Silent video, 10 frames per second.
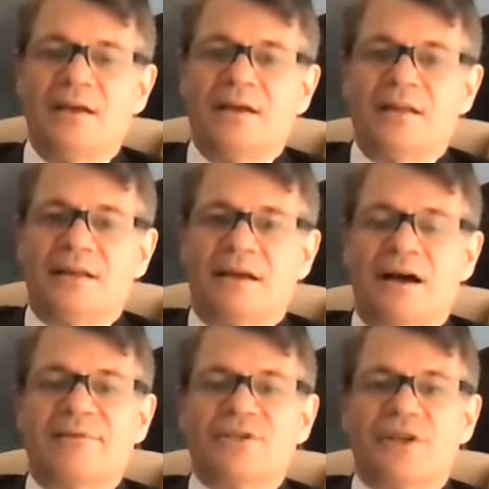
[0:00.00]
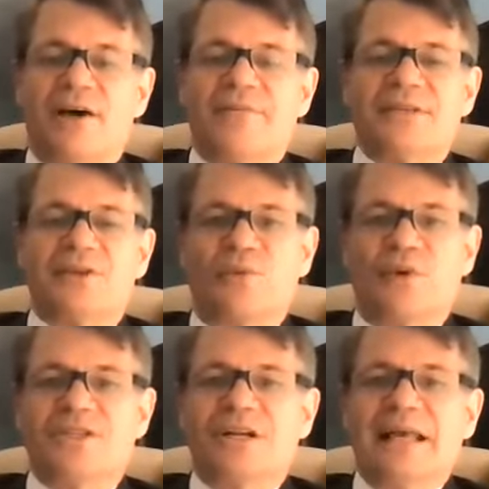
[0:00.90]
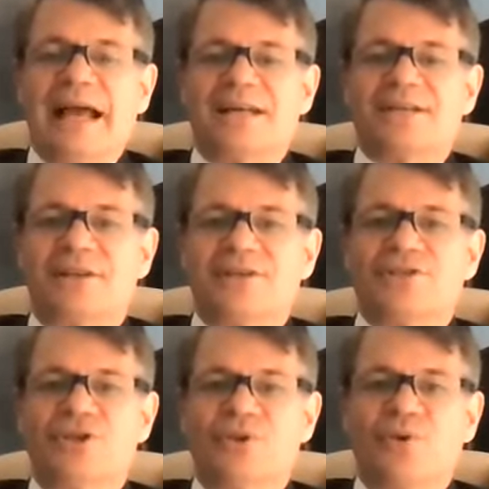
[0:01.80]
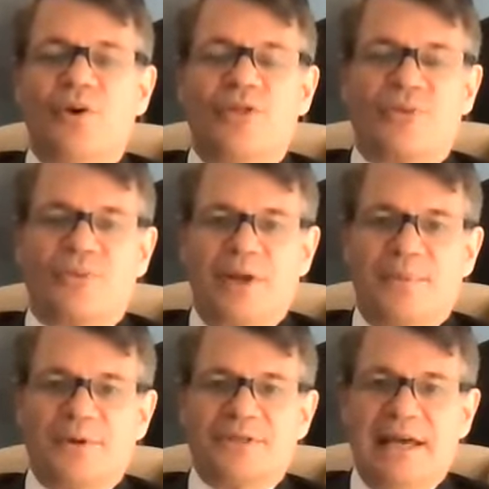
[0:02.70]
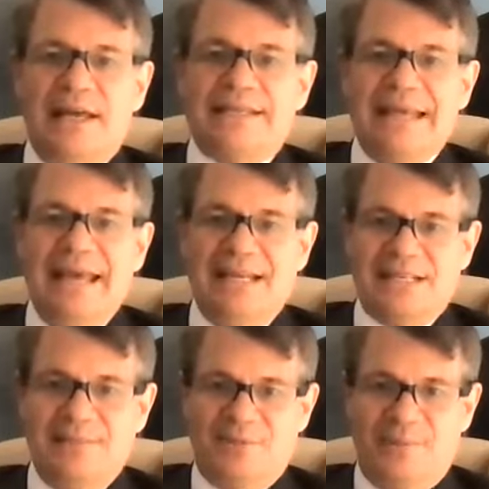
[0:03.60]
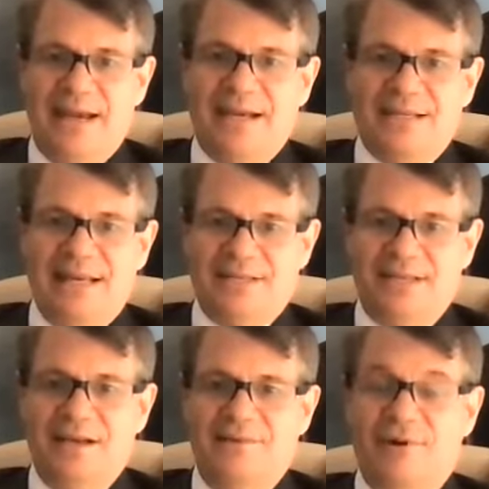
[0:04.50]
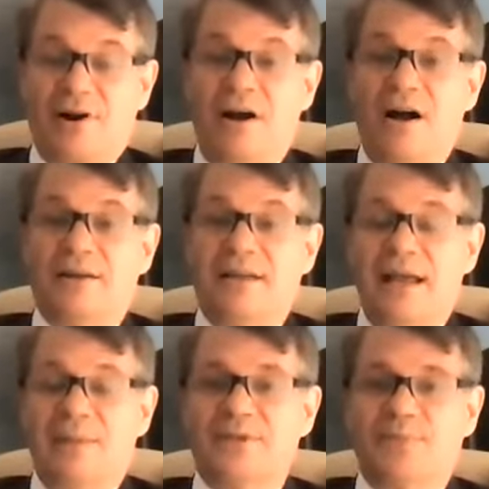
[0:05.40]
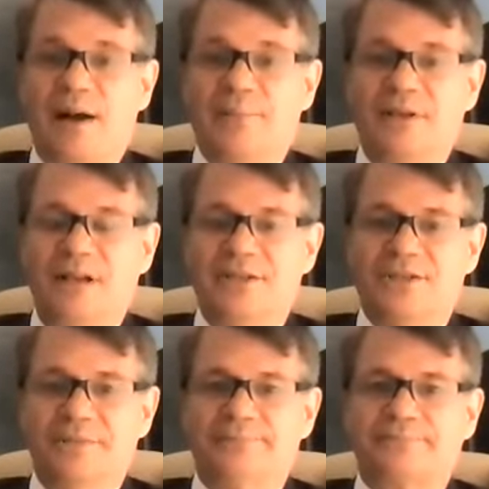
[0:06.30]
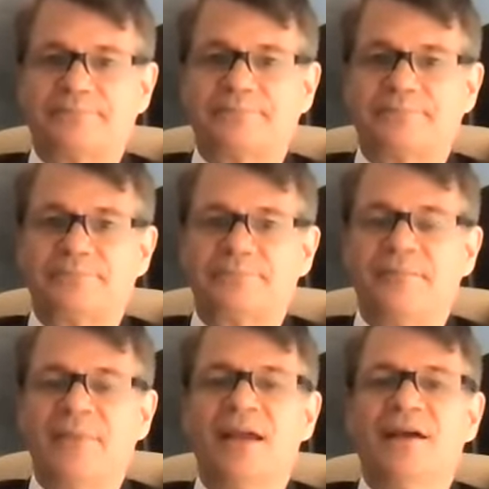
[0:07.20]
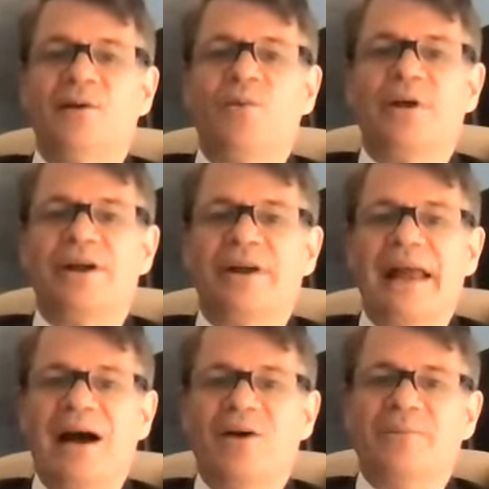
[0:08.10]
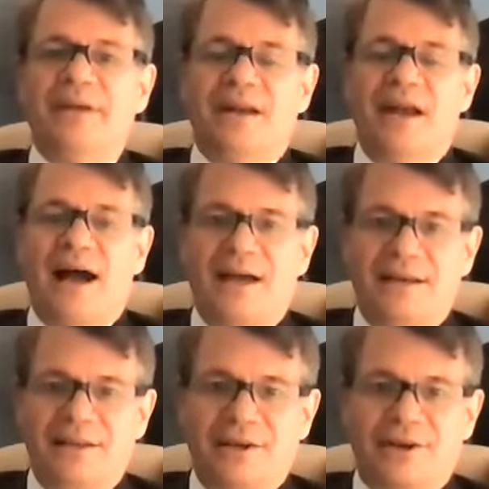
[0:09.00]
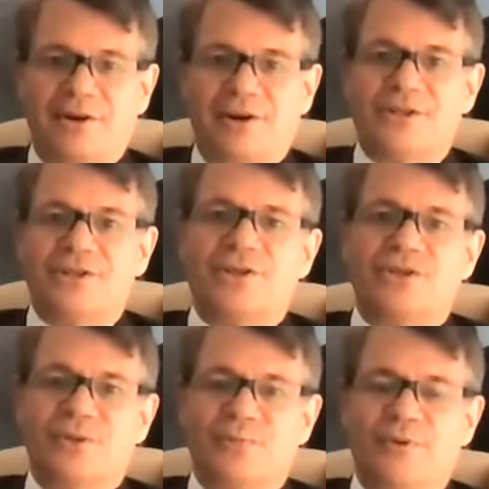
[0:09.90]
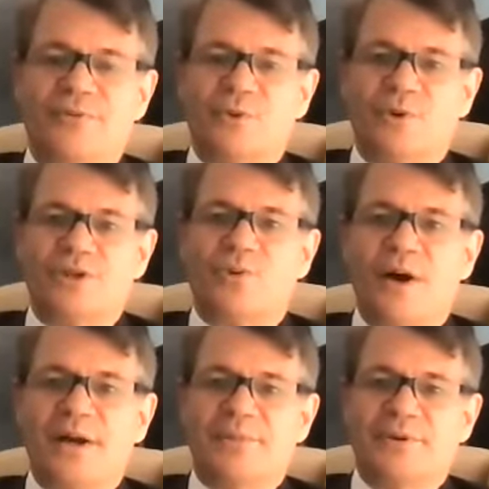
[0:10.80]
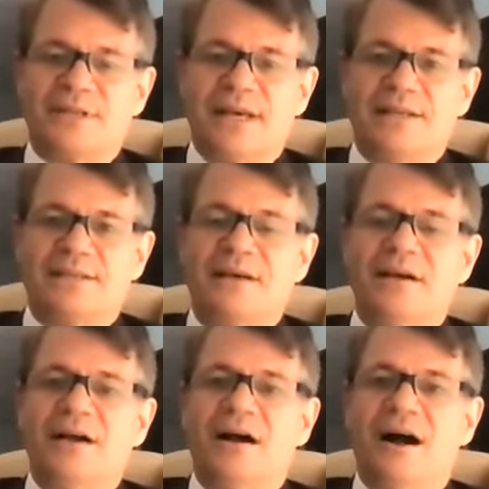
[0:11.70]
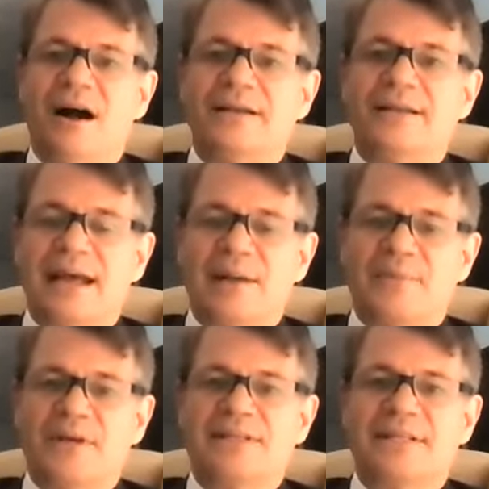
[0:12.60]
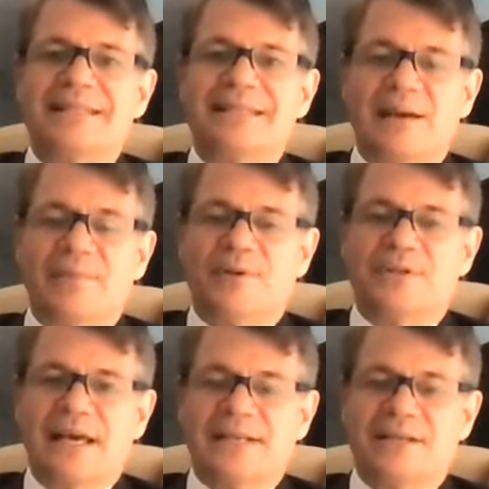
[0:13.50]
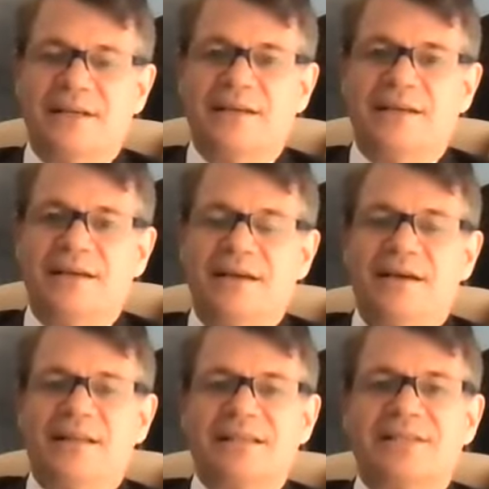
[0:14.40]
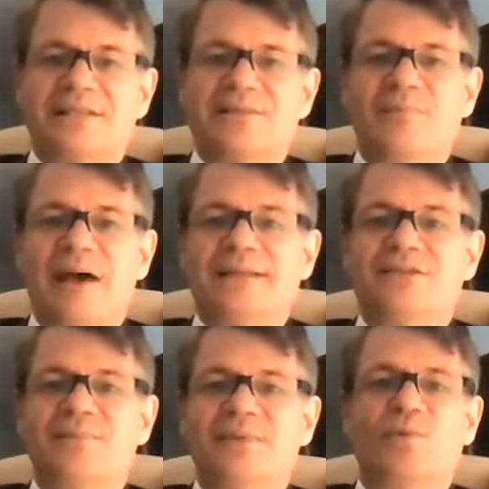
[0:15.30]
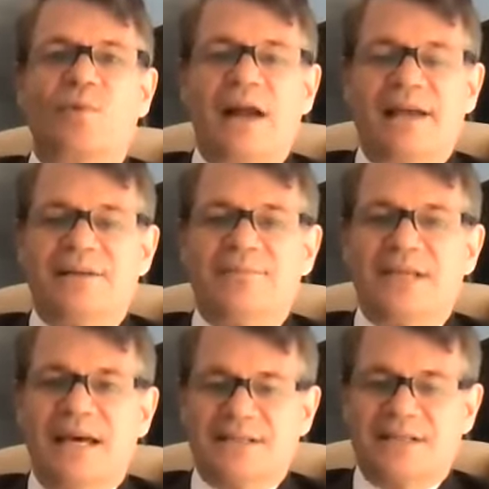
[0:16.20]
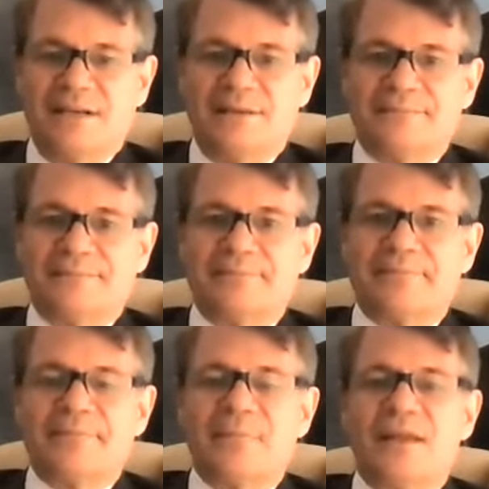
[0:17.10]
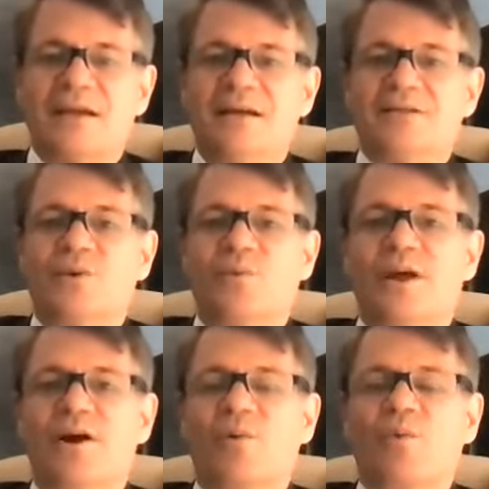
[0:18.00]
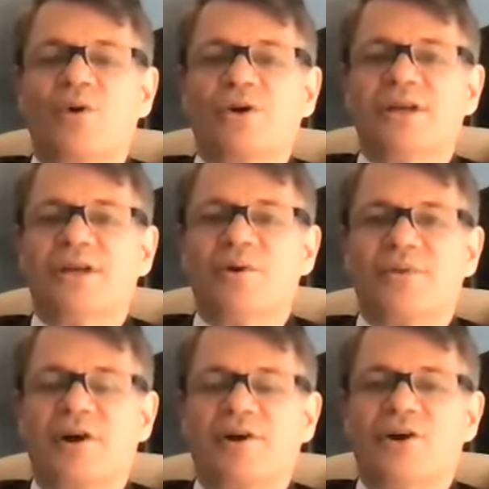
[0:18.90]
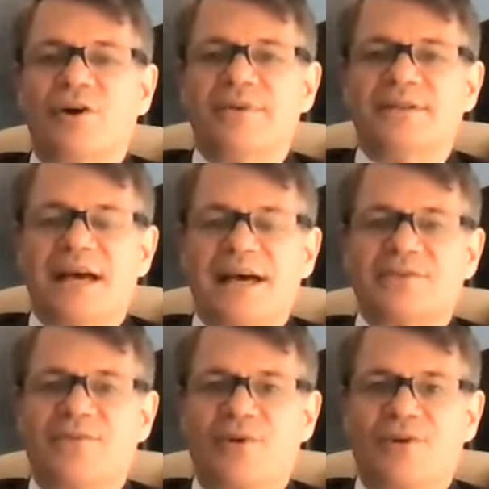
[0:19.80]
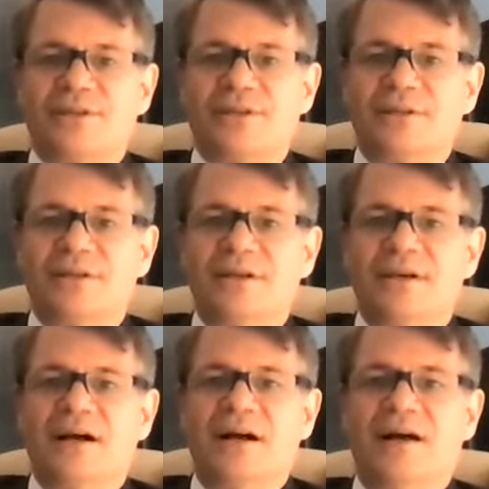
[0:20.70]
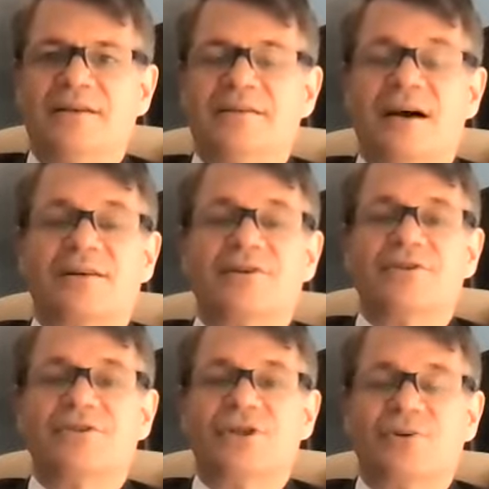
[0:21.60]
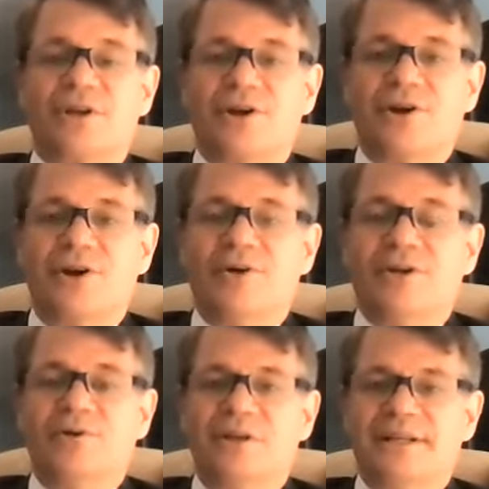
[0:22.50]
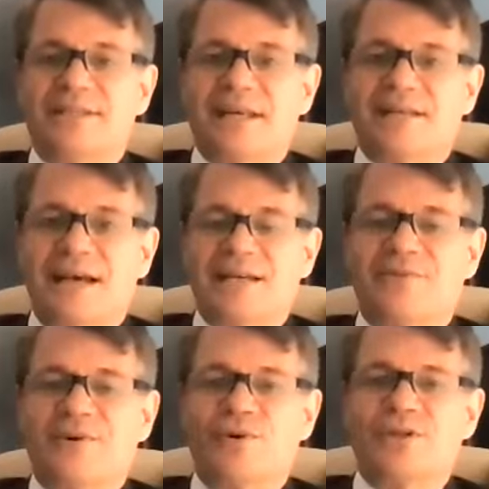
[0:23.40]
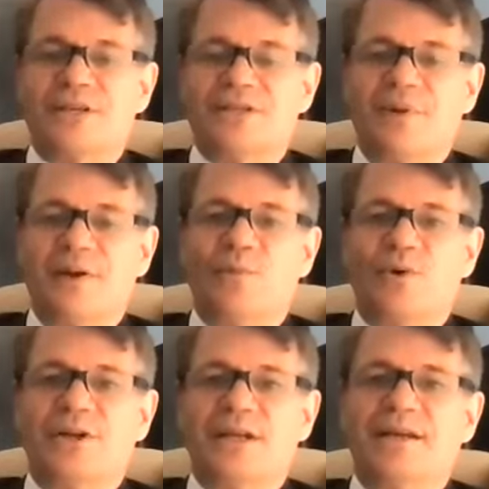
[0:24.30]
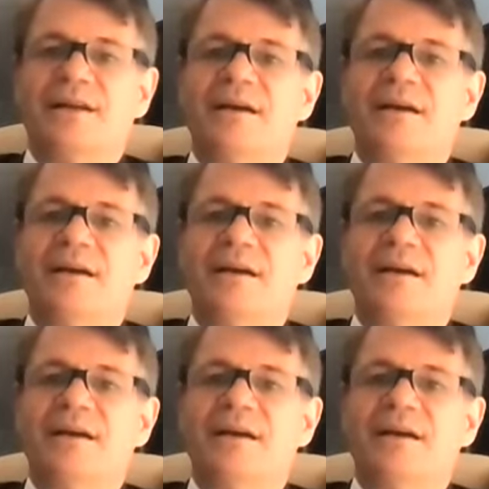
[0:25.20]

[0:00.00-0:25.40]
The governor's office originally asked us to do 3% asymptomatic testing of our on-campus population. We are now being highly encouraged to move to a 20% on-campus sample testing. This is meant to be random testing. So we are working with our COVID task force. Dr. Joe Zarconi, who leads that task force, has been working